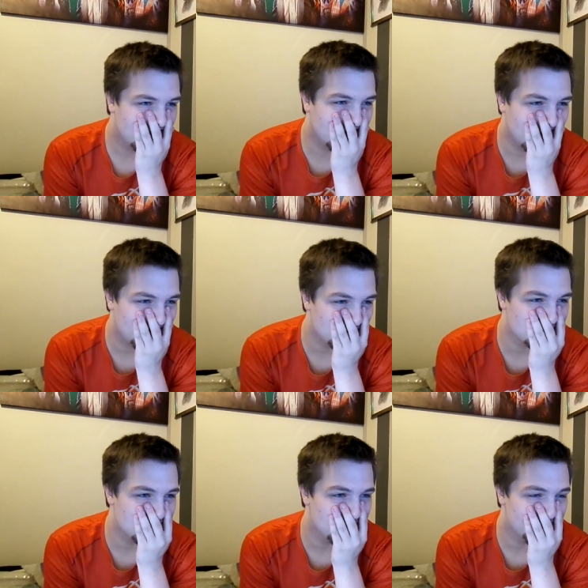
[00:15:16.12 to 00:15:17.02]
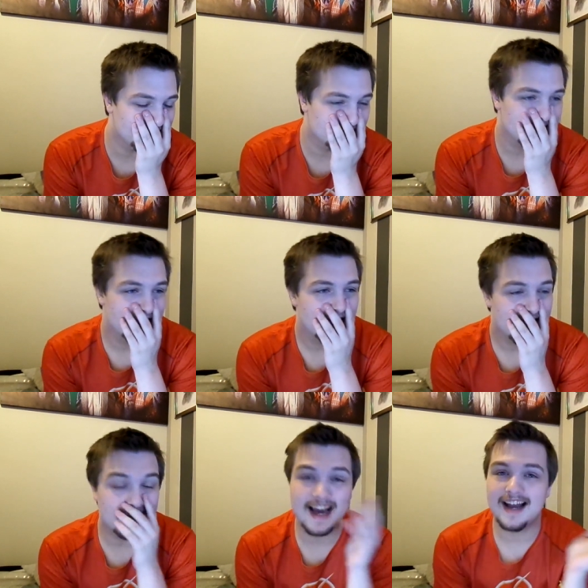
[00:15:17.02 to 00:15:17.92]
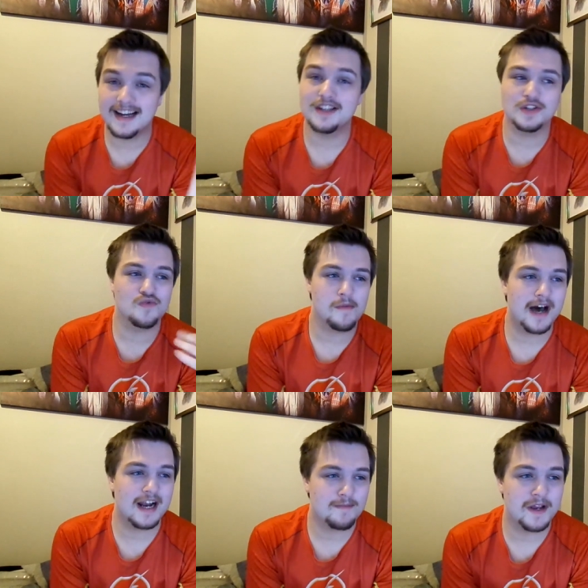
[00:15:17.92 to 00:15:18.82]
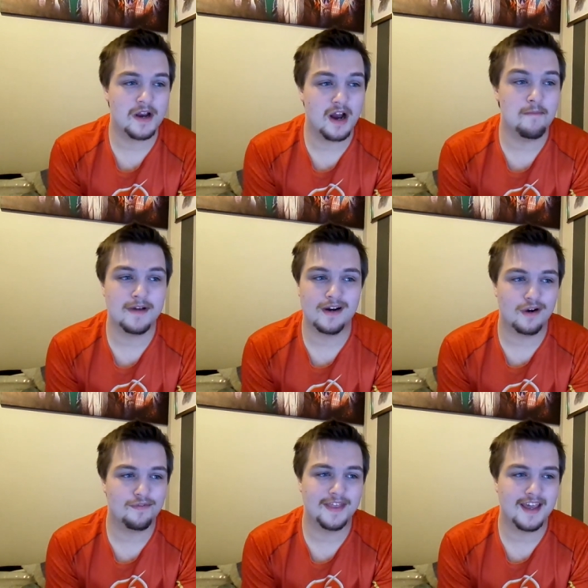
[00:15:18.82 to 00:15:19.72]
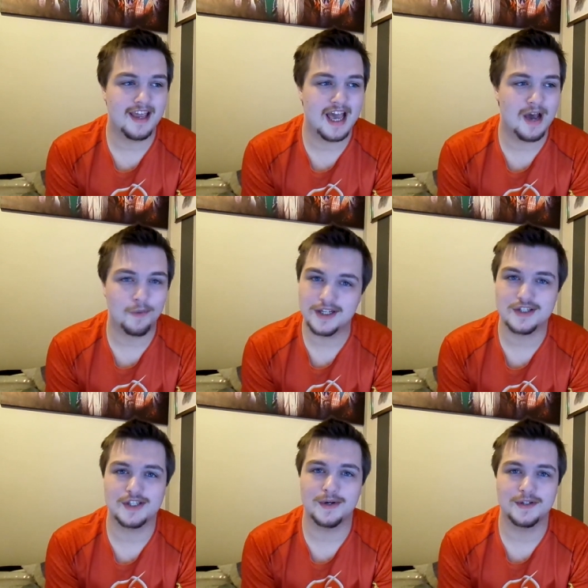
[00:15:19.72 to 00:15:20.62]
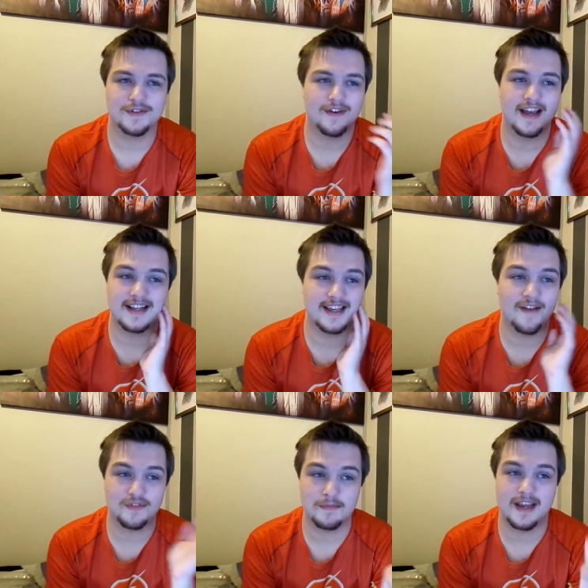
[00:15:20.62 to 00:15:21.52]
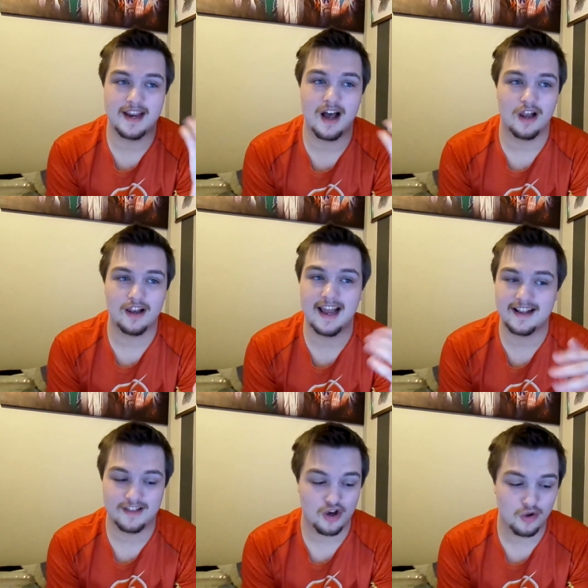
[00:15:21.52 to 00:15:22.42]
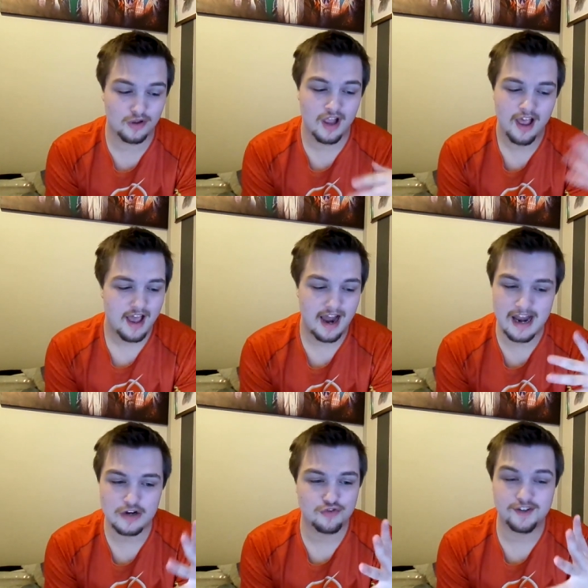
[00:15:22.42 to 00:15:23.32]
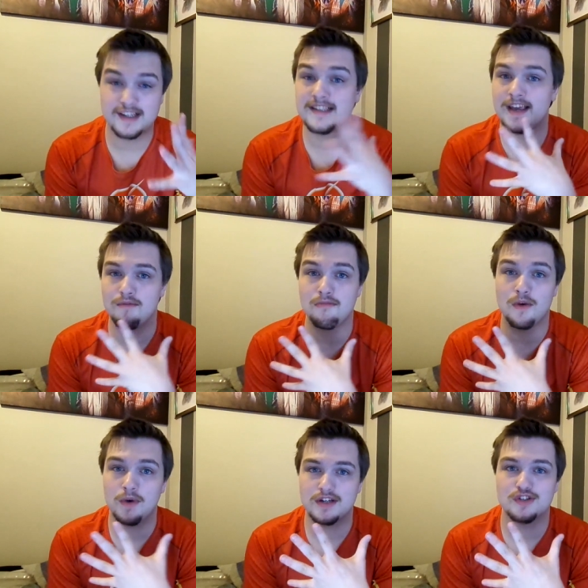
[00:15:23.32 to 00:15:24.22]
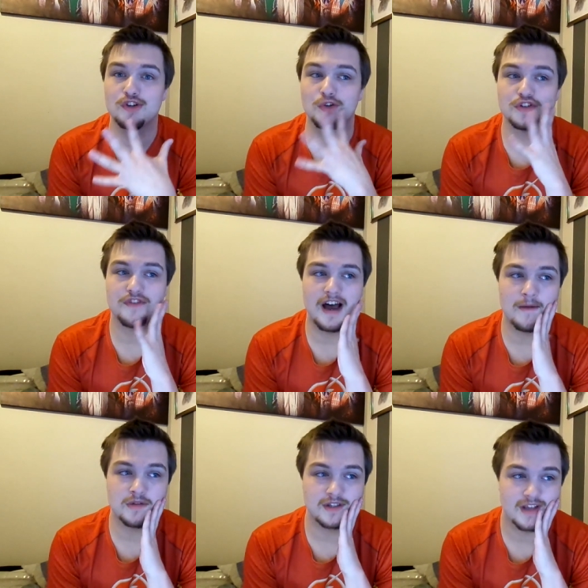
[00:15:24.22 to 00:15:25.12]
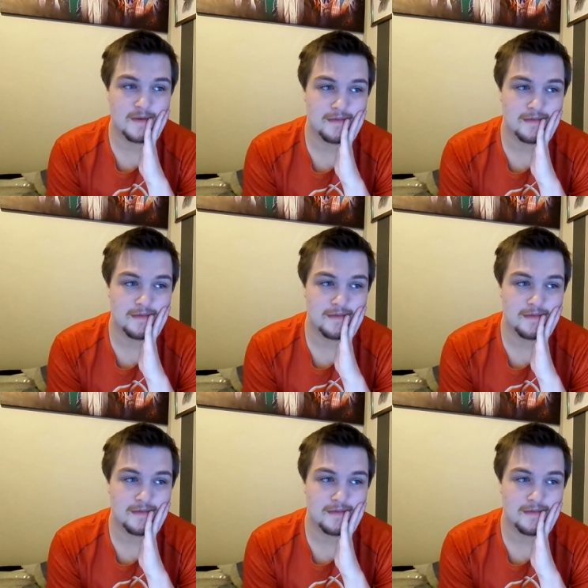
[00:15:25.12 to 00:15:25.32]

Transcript: That was nuts. It kind it does remind me a bit of the uh, Winter Soldier. it gives me a, like the whole Elektra thing is giving me Winter Soldier vibes.